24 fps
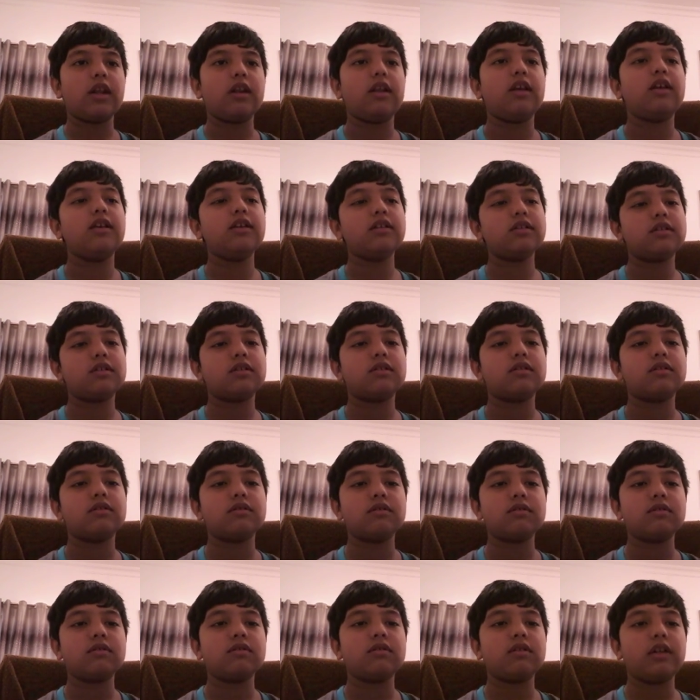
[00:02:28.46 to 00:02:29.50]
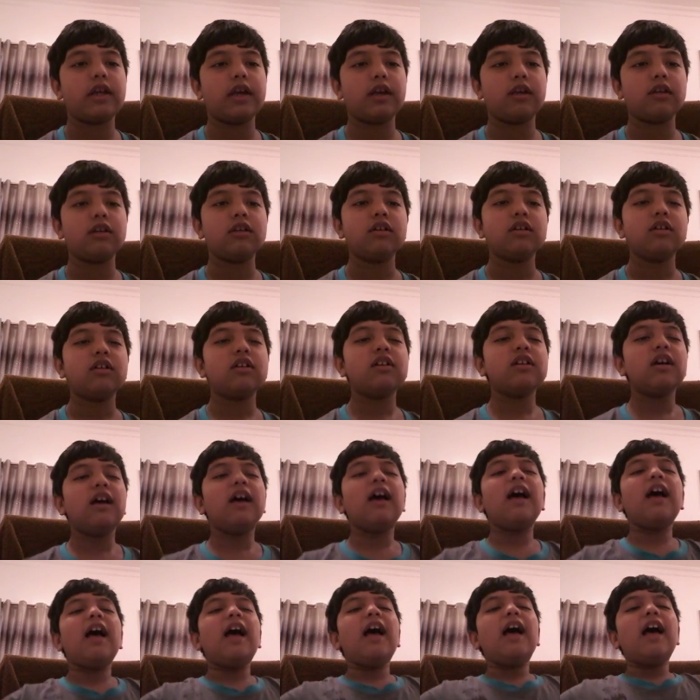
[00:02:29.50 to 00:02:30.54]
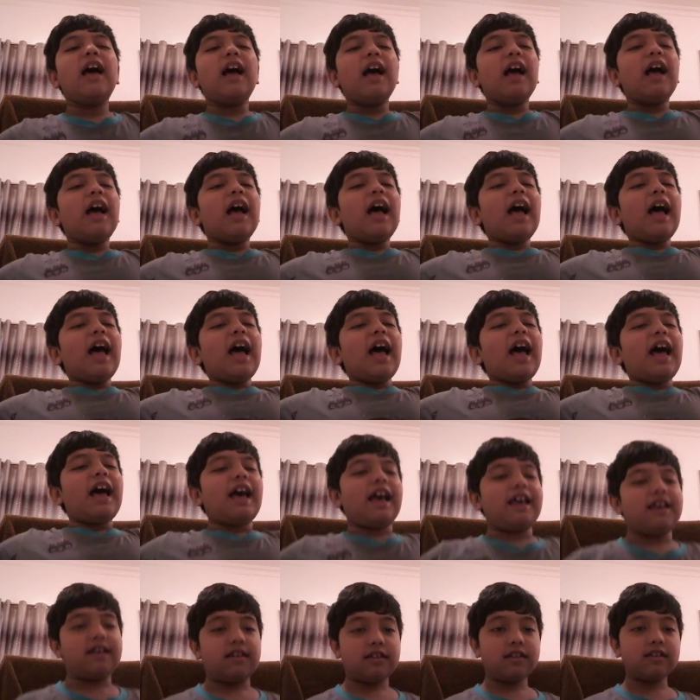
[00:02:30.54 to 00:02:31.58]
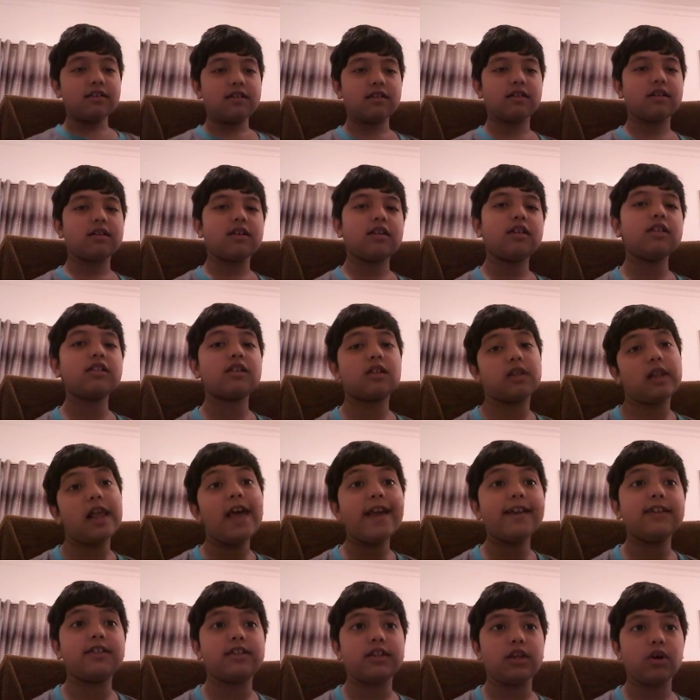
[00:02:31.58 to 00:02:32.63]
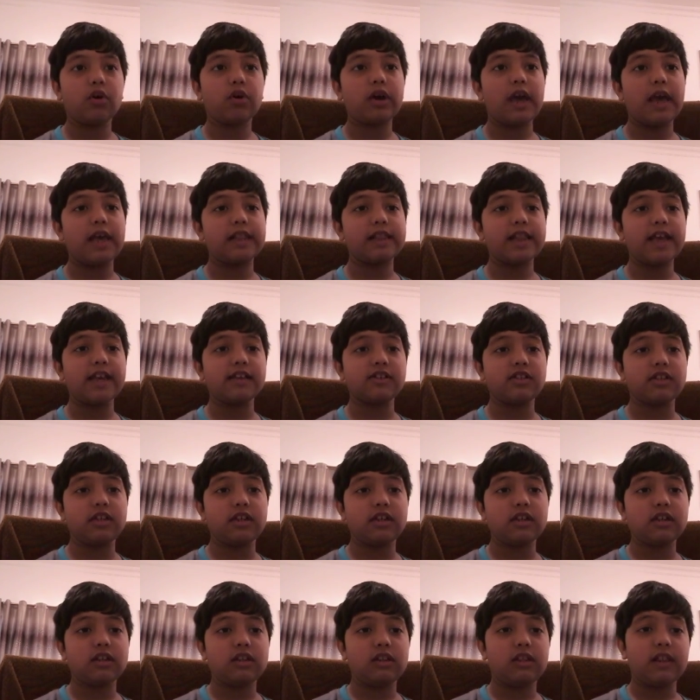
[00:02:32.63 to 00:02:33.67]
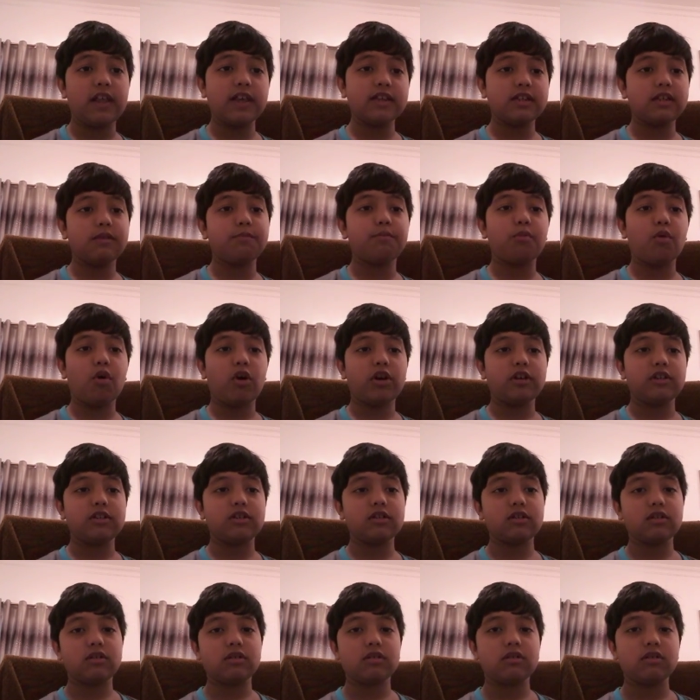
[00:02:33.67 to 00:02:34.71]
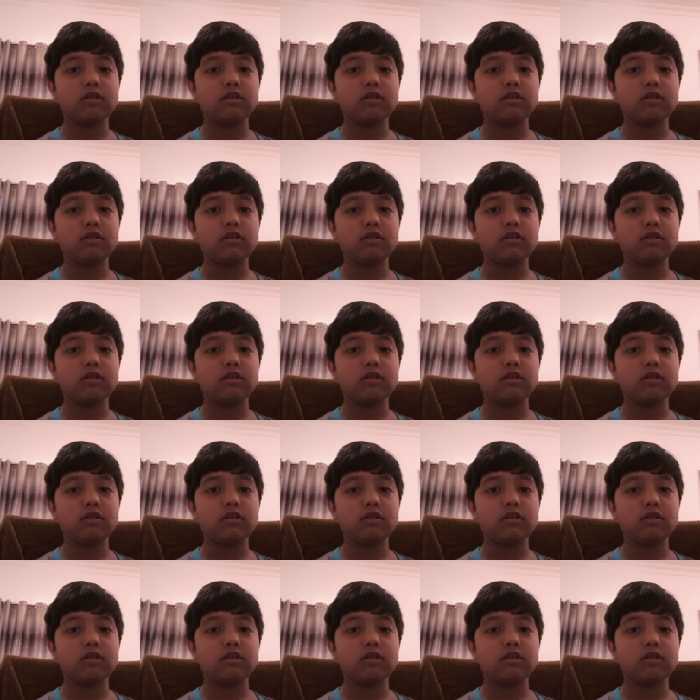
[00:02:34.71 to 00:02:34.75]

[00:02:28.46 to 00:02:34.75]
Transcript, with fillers: and he's like ah he's lazy okay lazy lazy boys